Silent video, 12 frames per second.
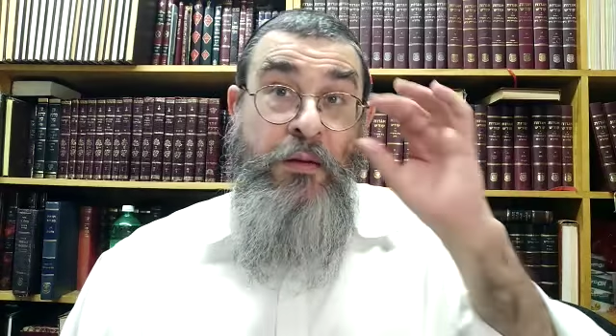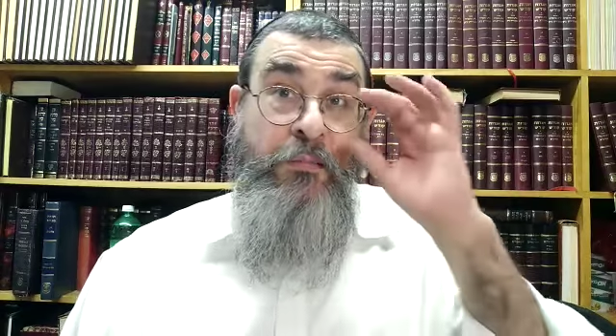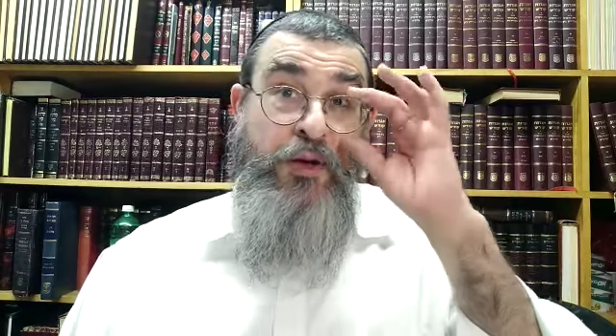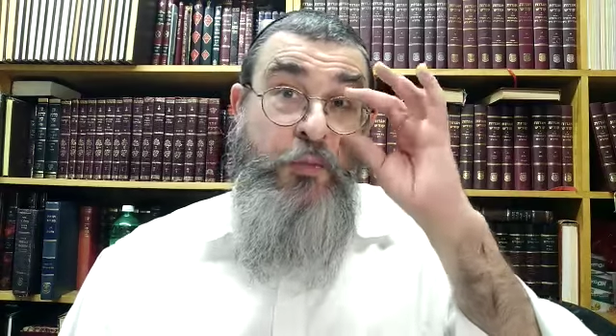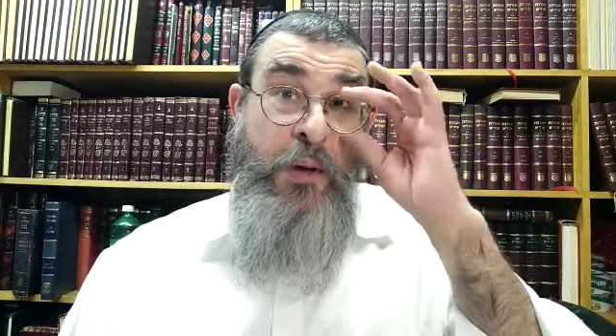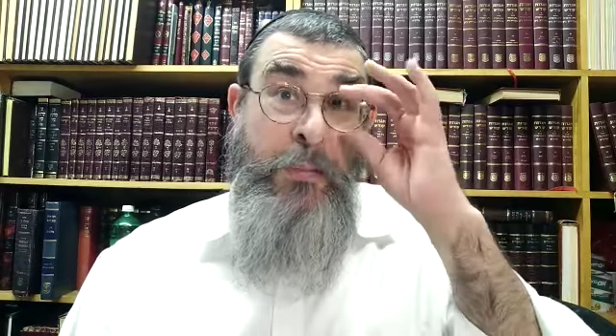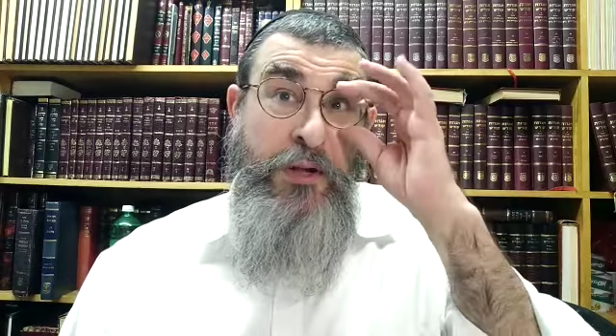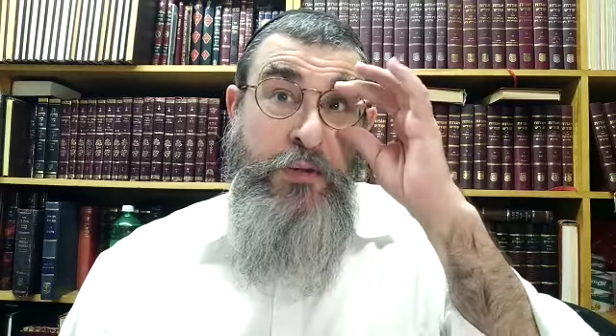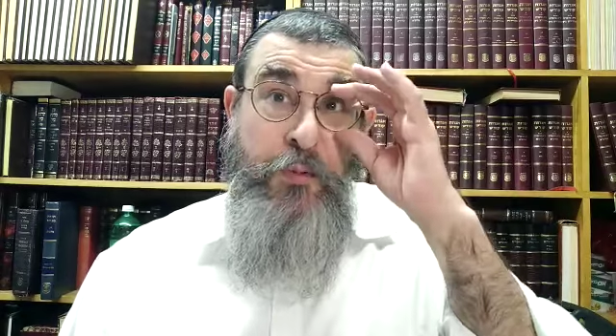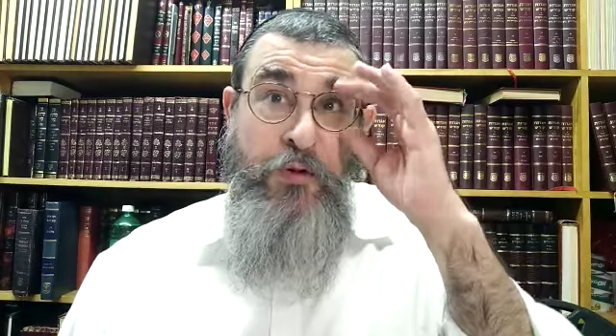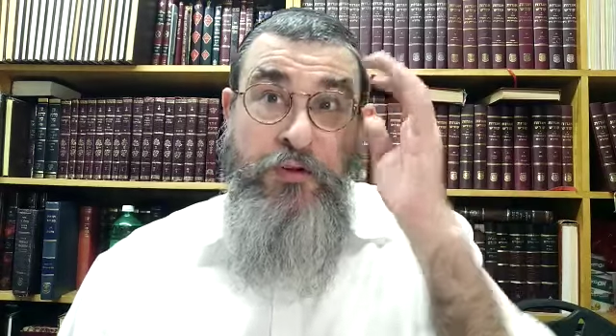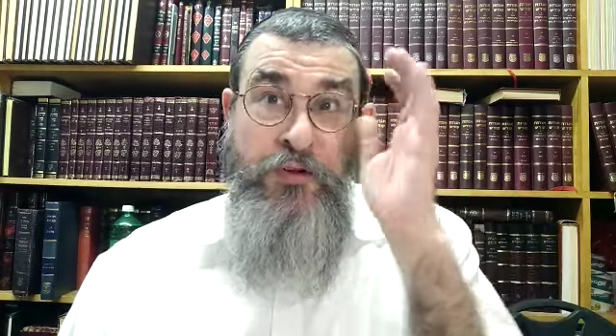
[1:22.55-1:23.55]
Mashpia is
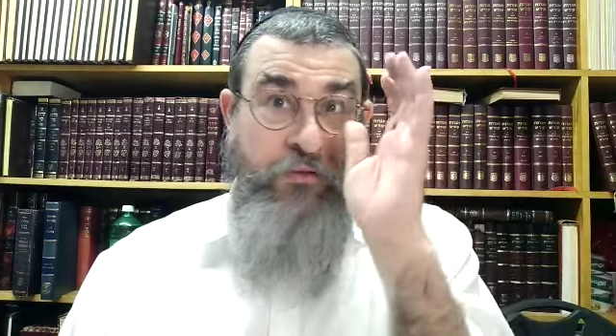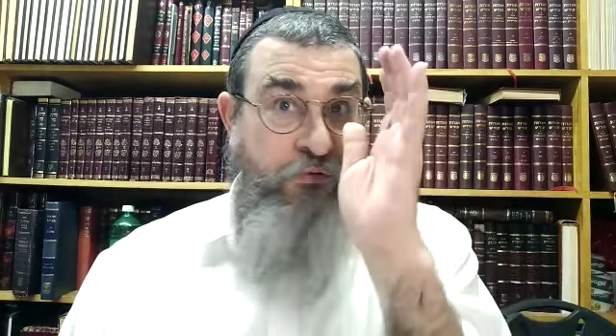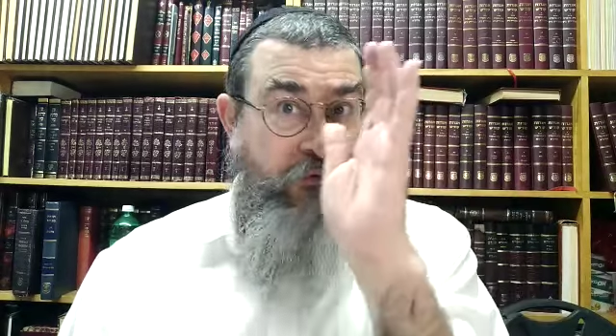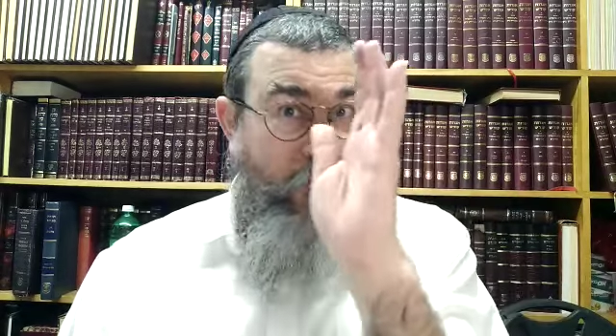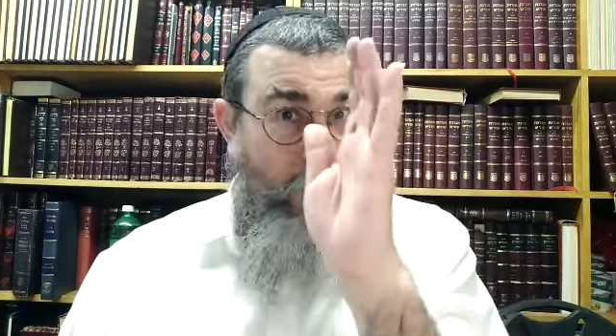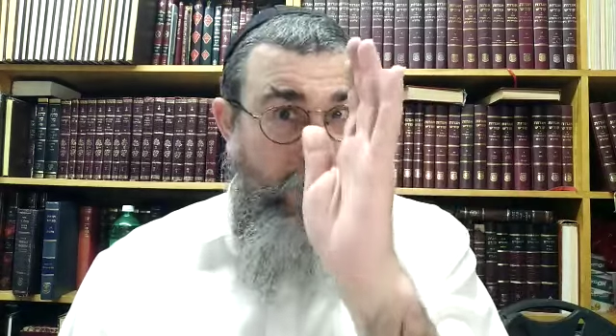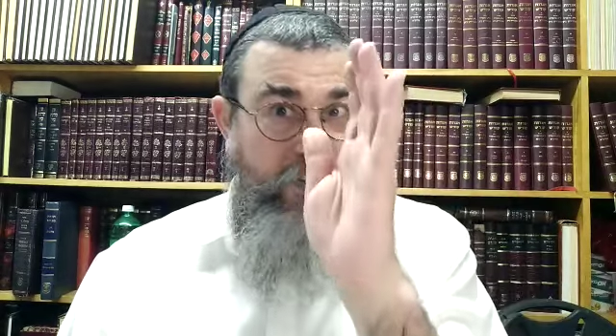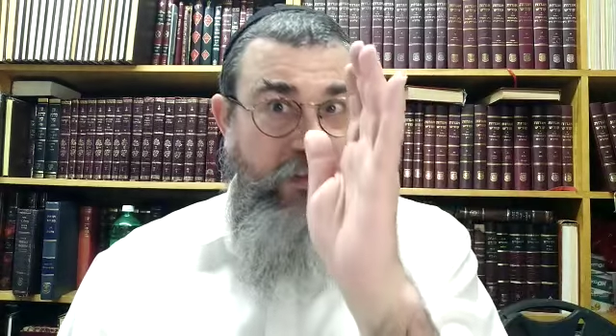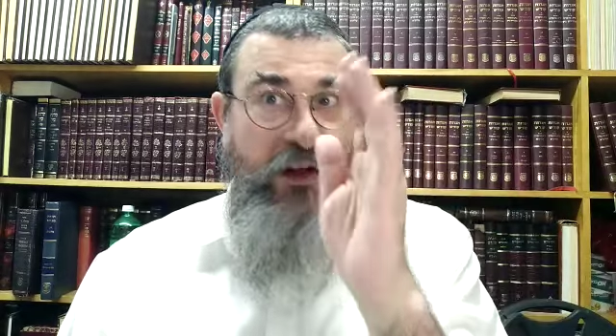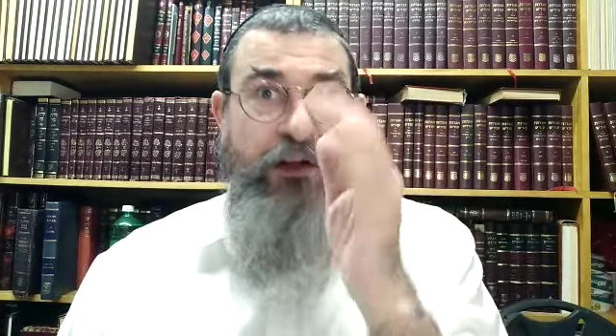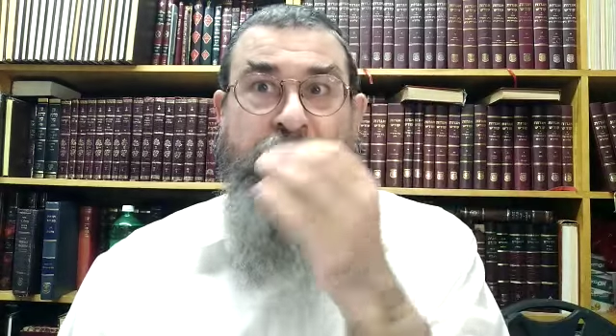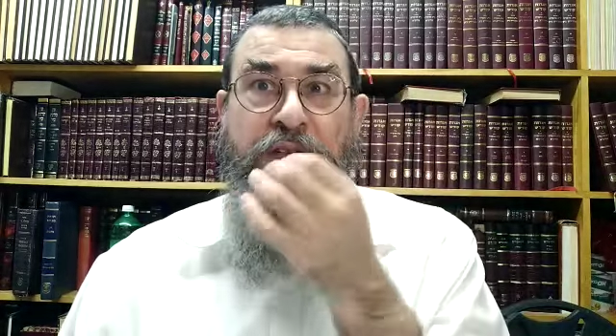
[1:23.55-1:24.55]
supposed to focus
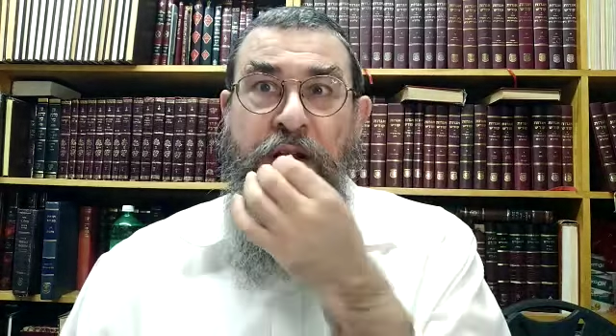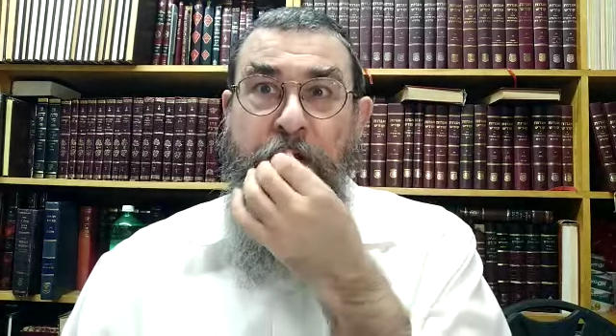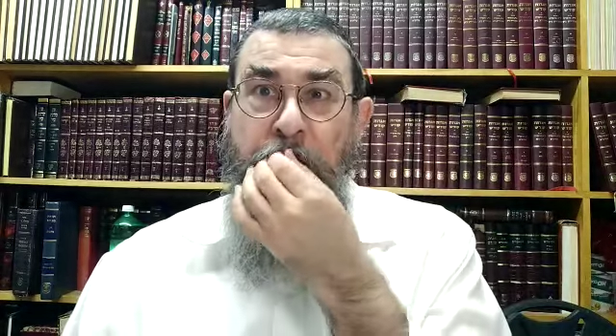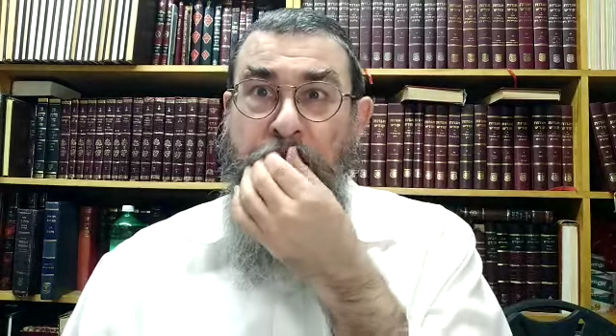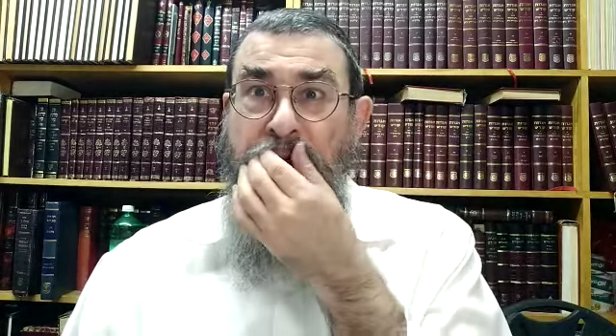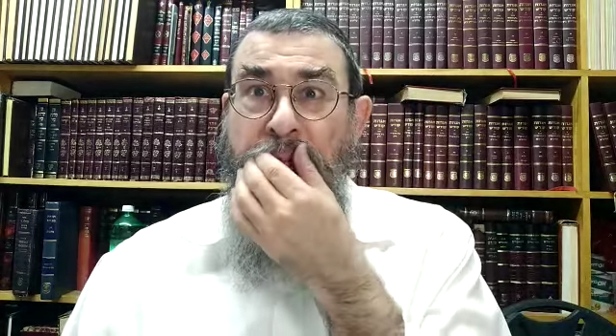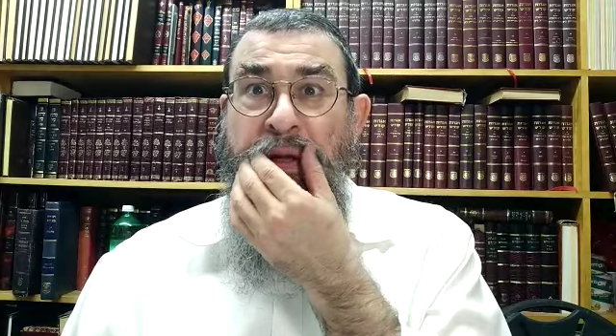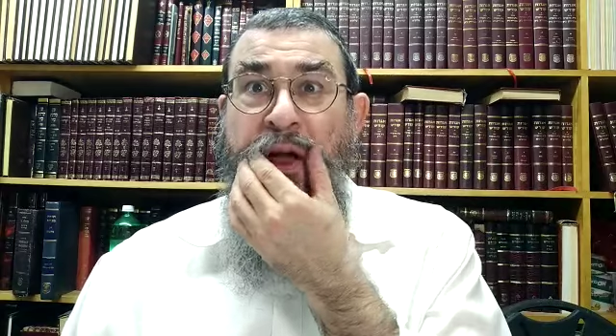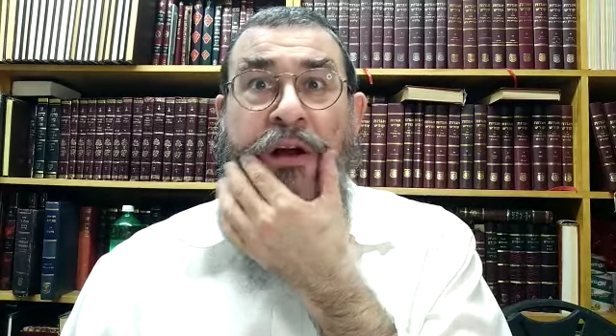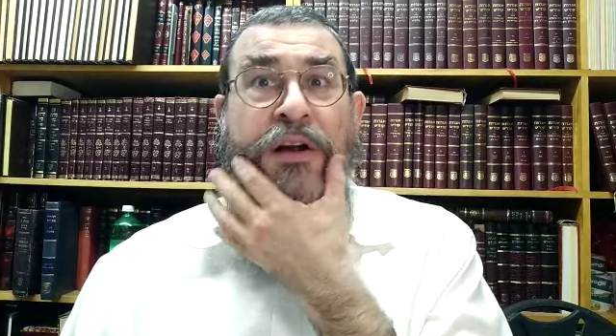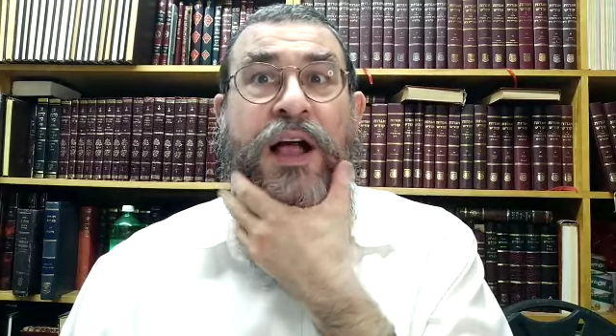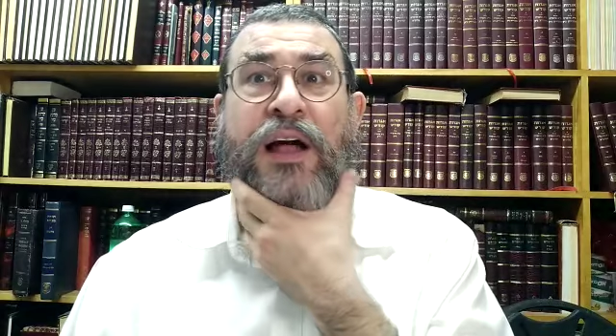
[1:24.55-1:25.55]
us. They're supposed to be
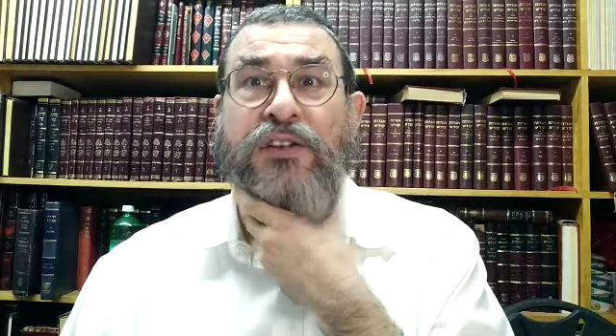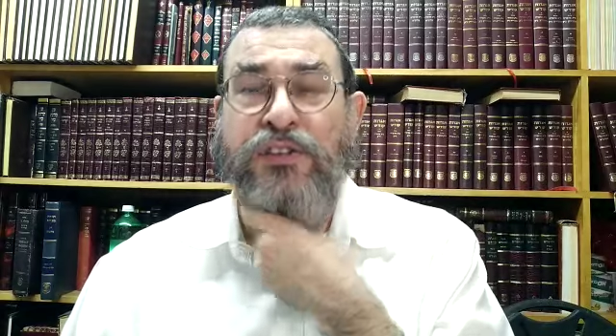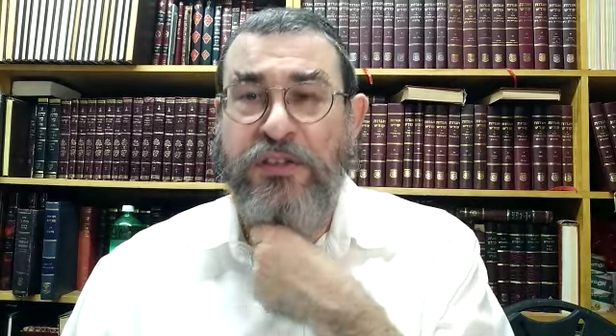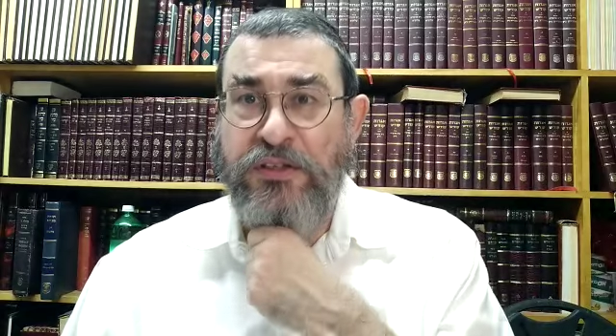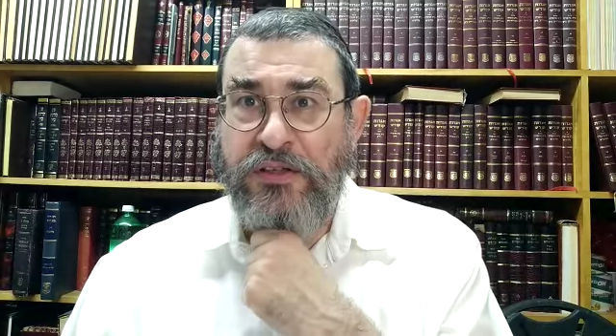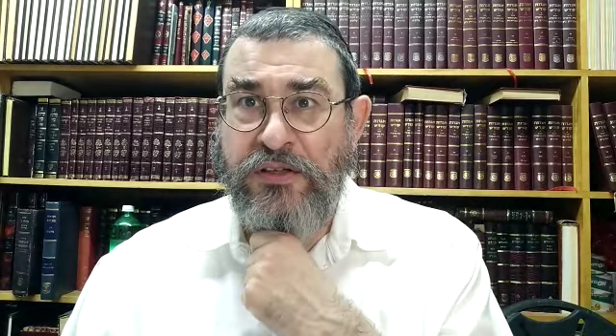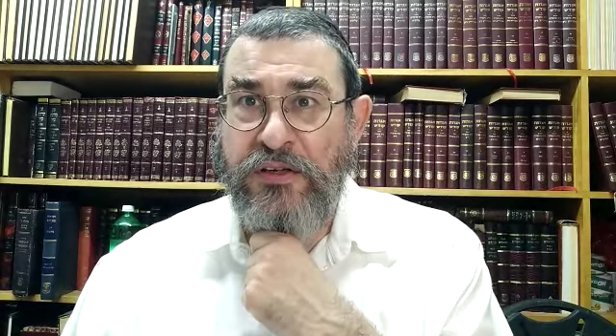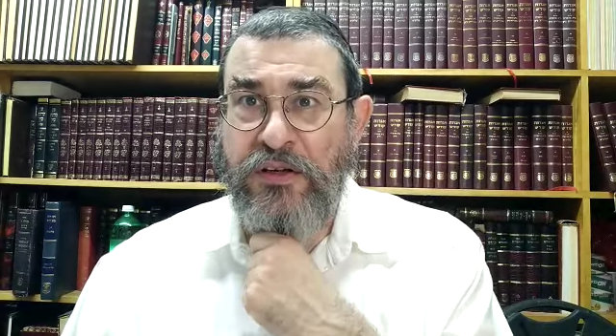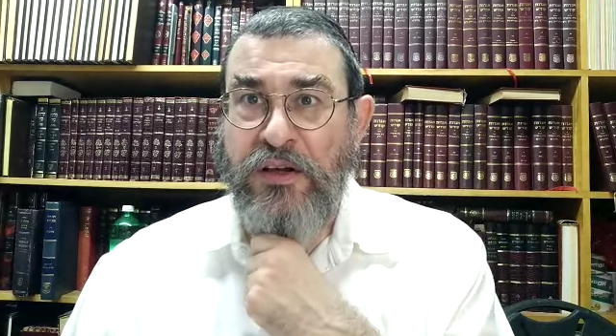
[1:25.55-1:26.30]
our conscience.